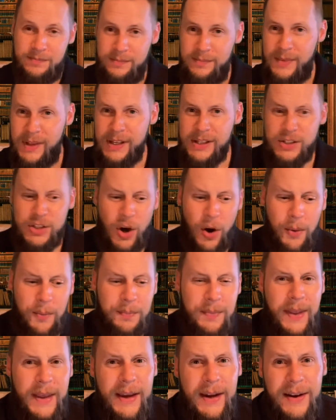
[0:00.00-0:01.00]
So
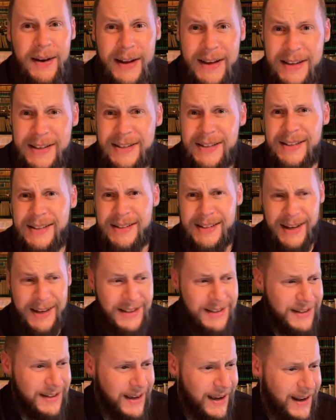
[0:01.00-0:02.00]
here it is. Take a
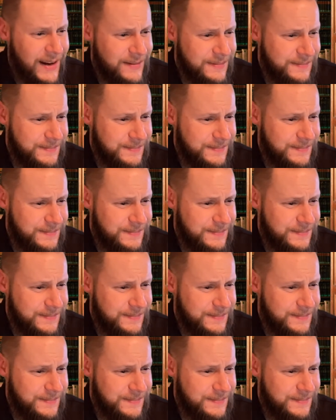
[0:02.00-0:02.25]
look at it.